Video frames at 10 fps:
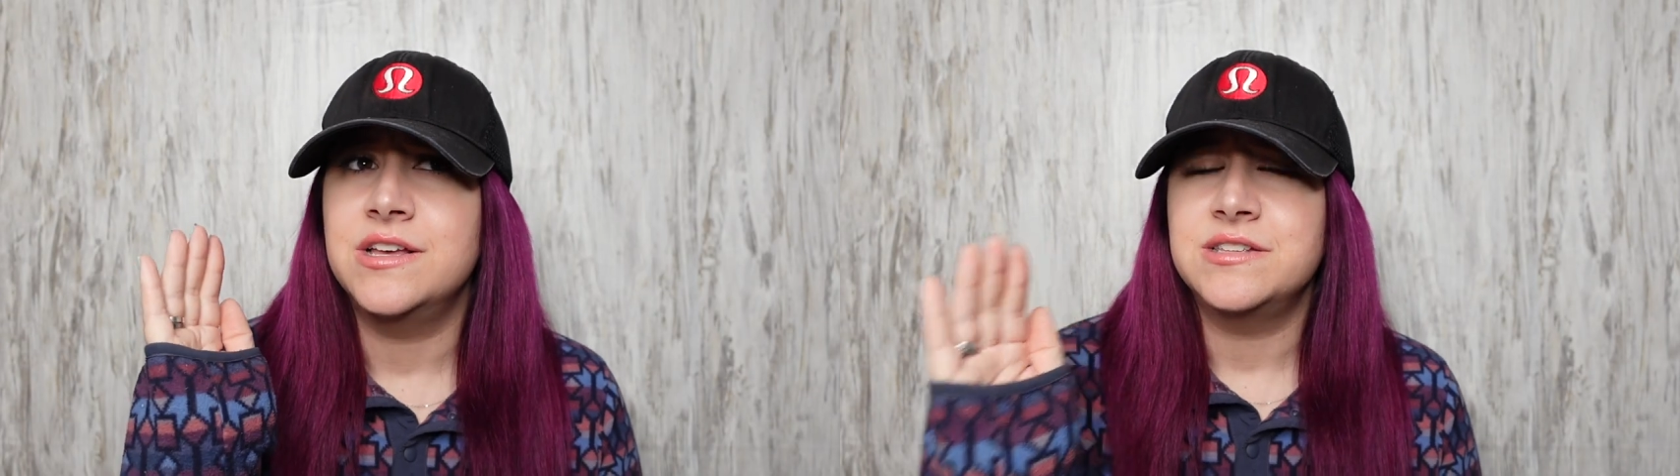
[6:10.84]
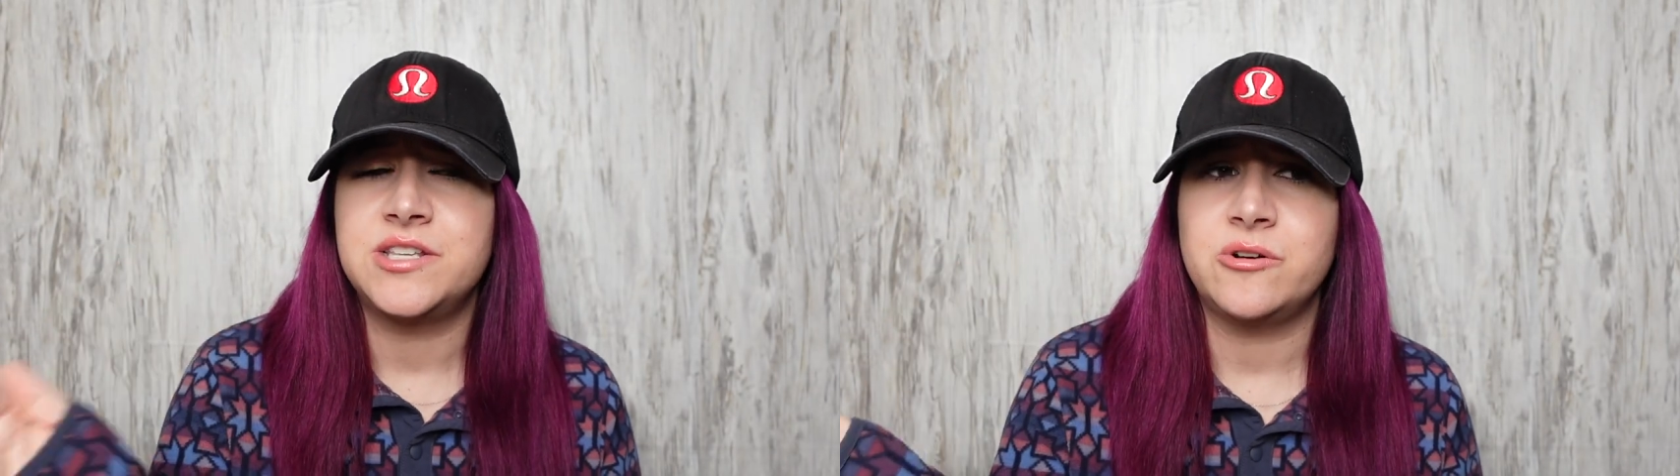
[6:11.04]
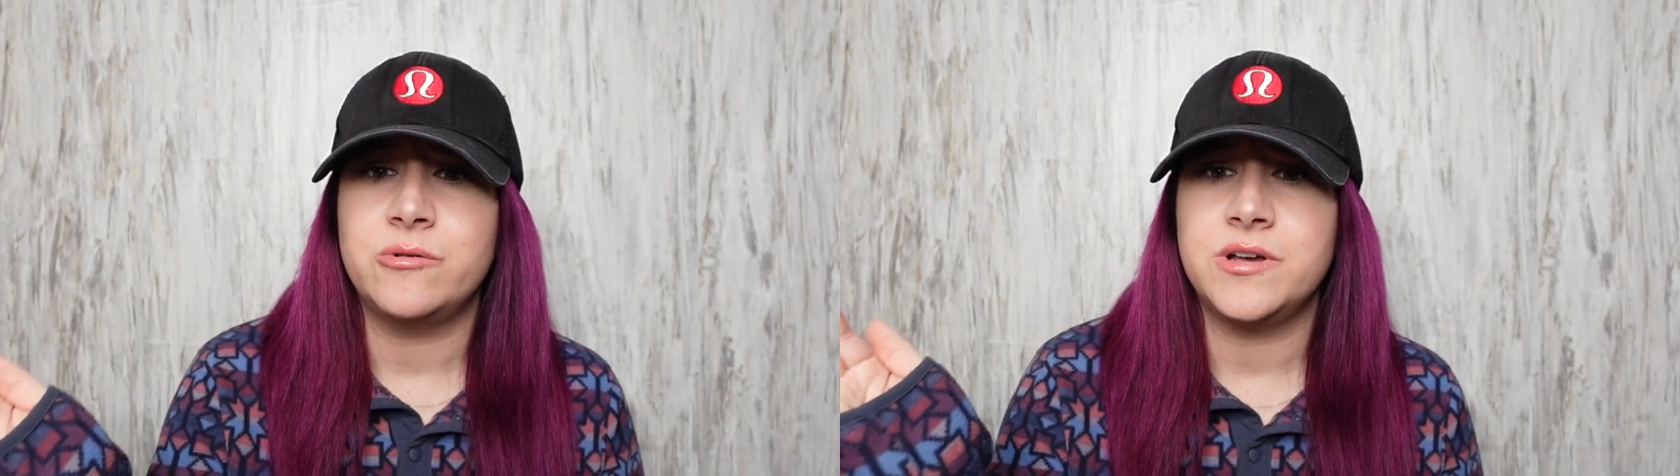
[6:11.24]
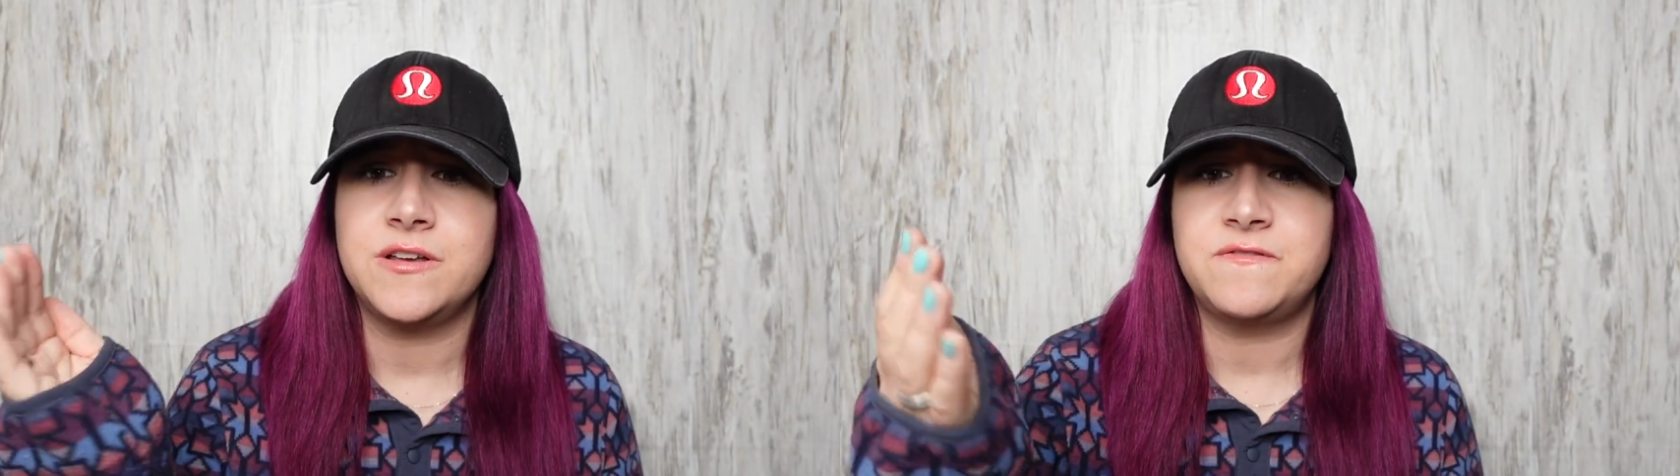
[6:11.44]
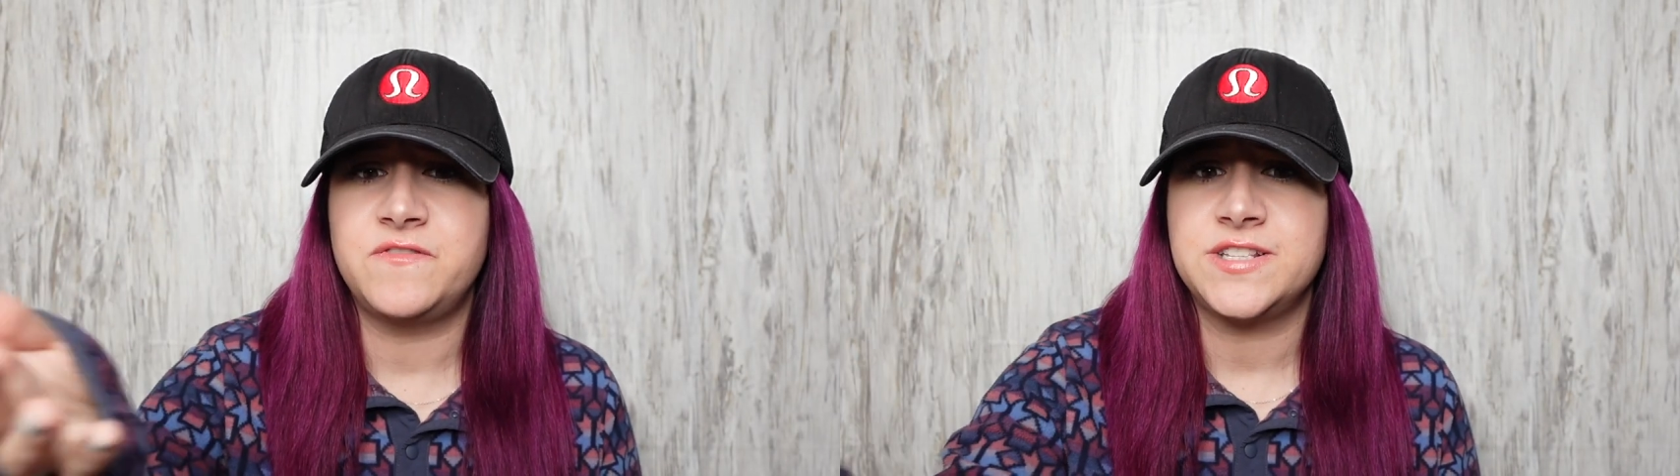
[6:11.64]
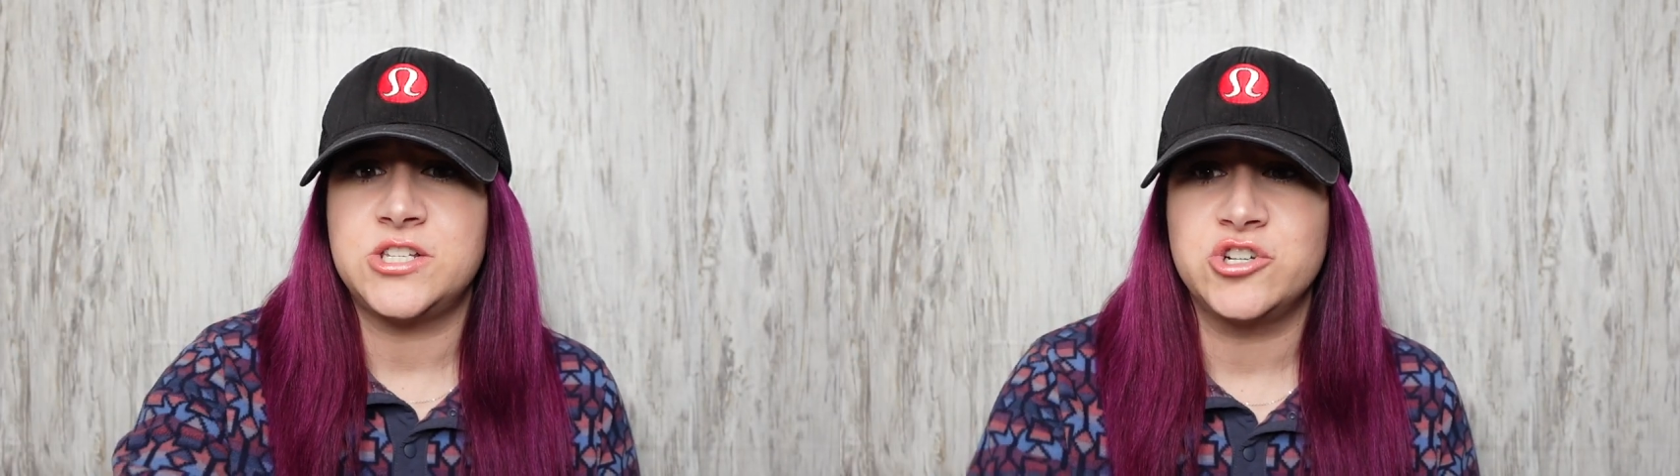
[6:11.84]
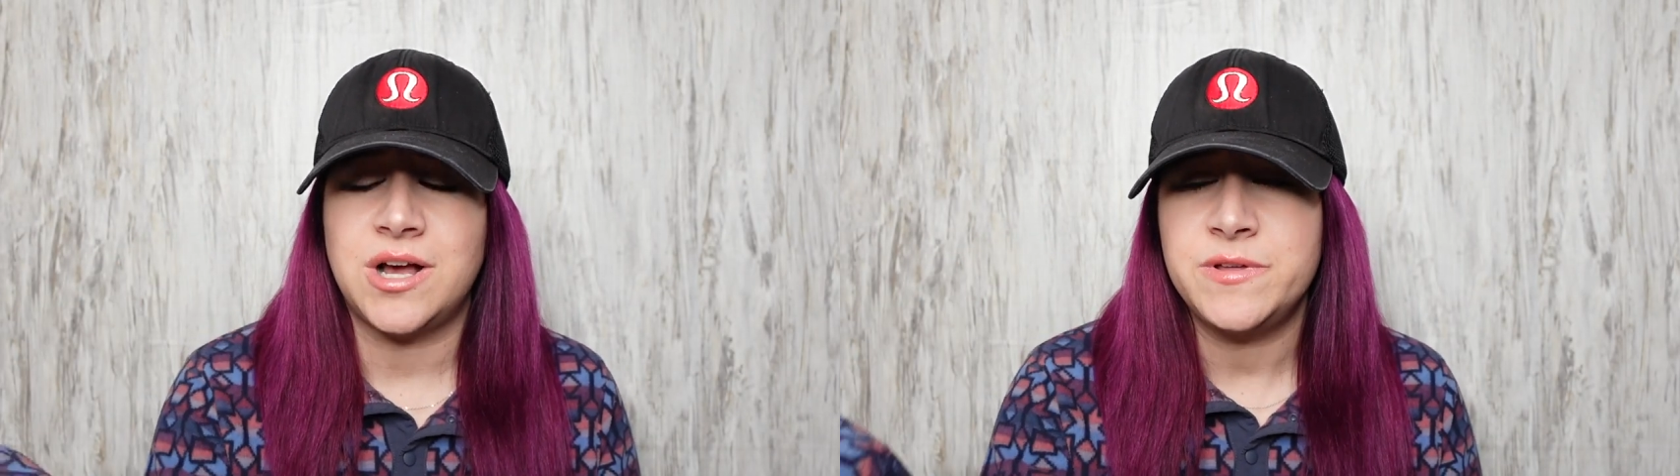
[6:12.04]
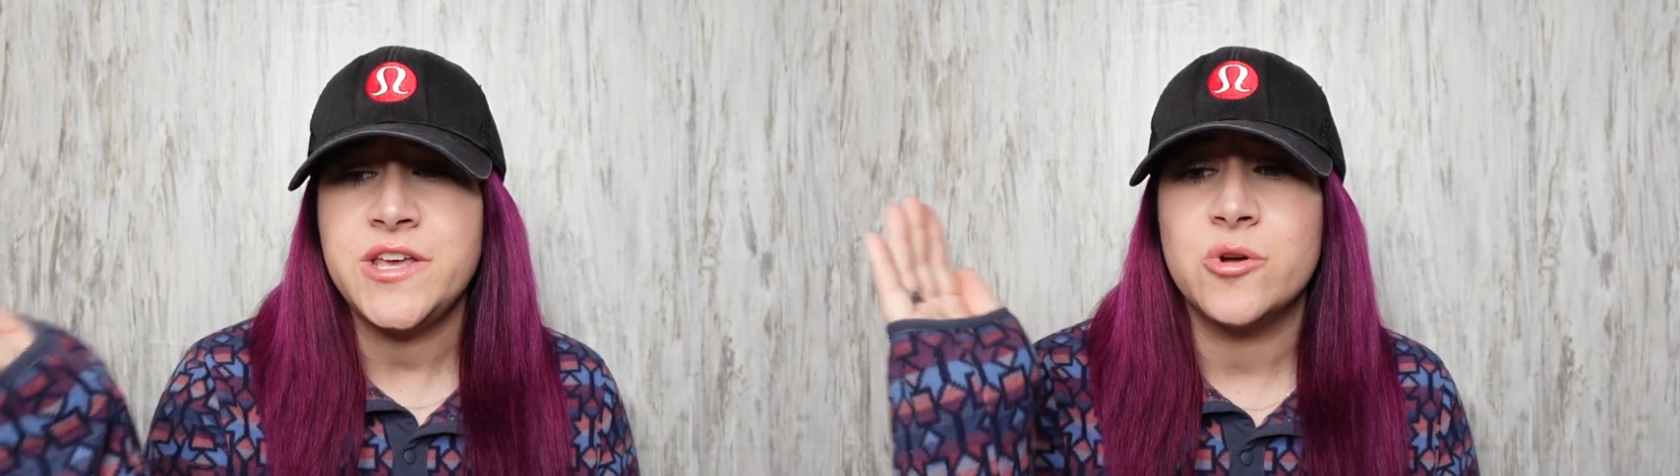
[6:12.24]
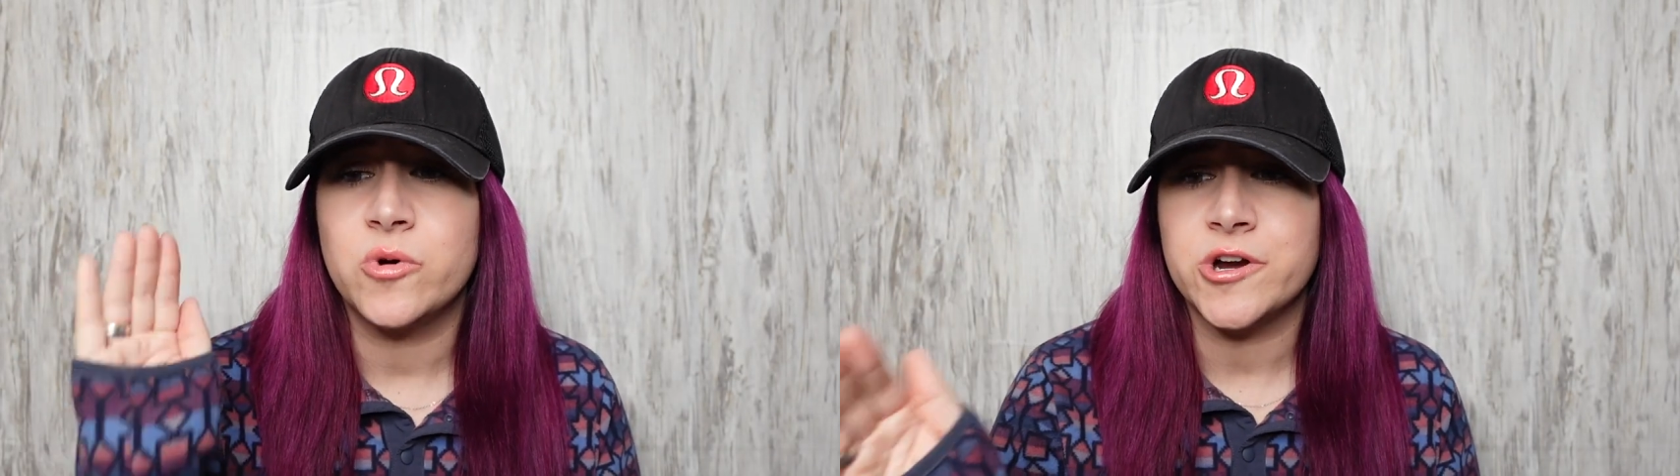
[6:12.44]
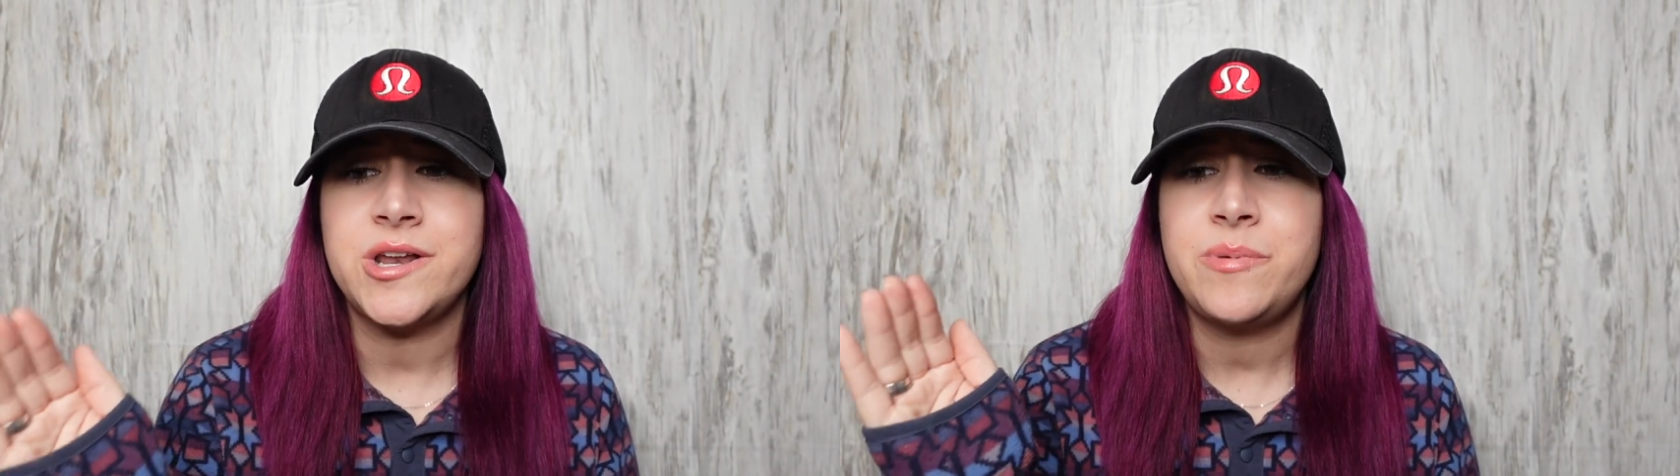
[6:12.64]
So if it's drama that you're
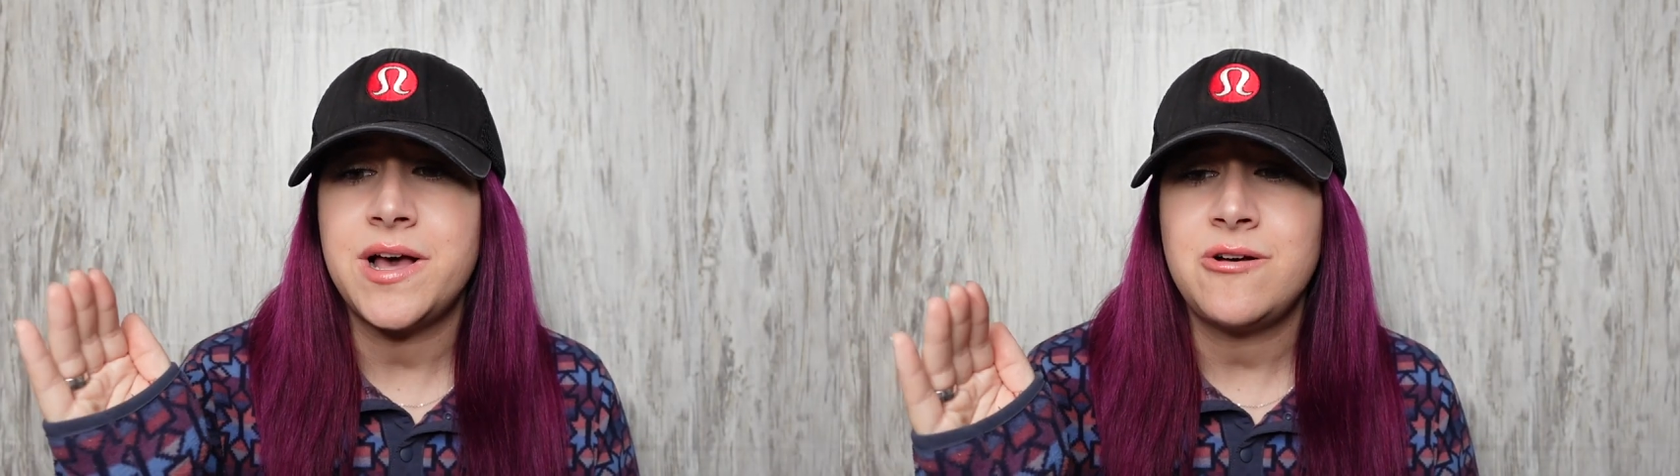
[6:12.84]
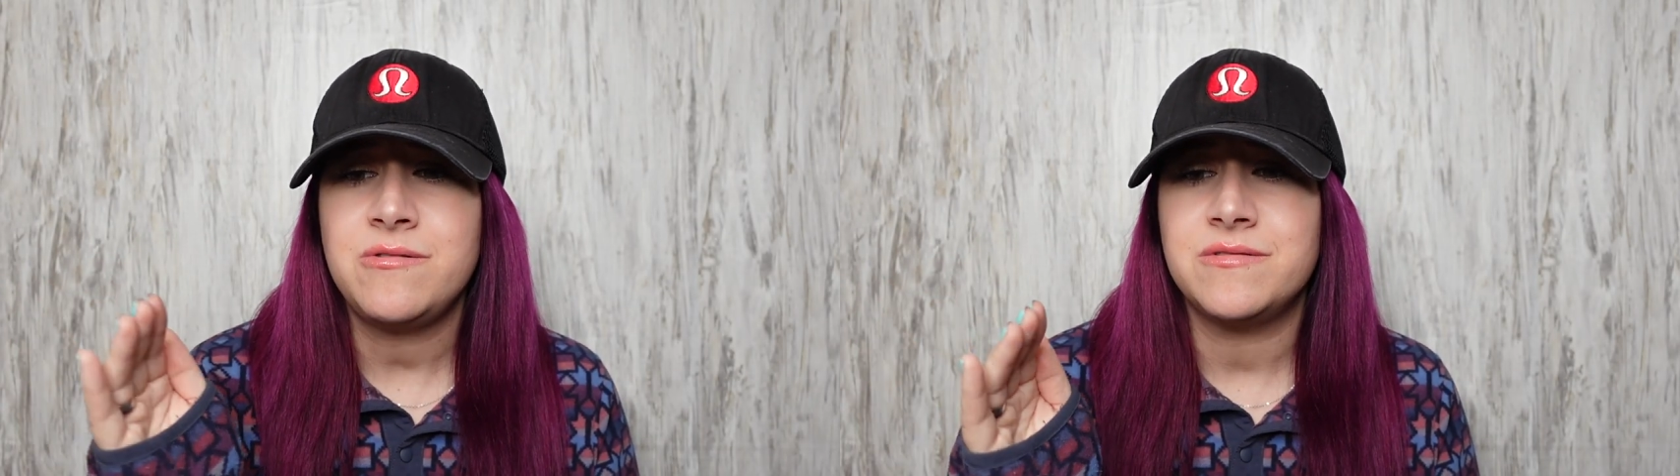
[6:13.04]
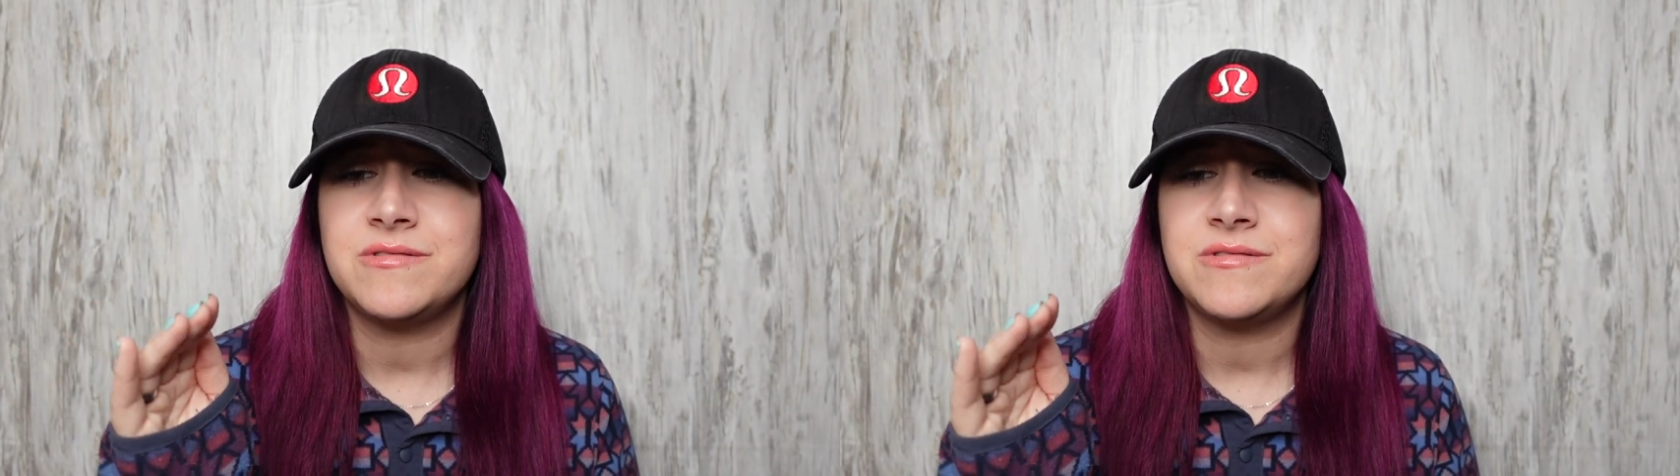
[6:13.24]
worried about,